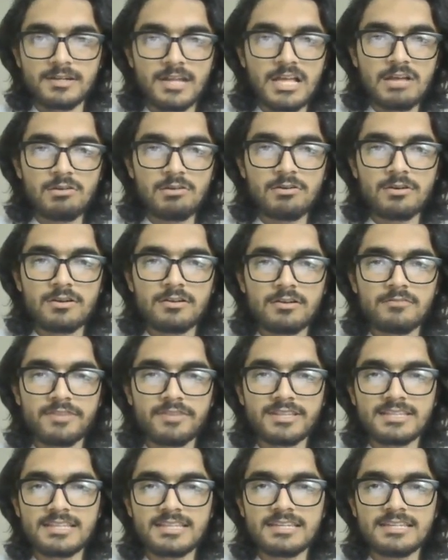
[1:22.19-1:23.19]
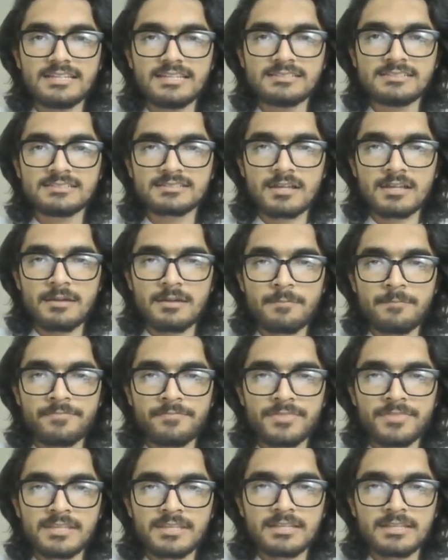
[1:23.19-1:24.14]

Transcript: Now when the leads come,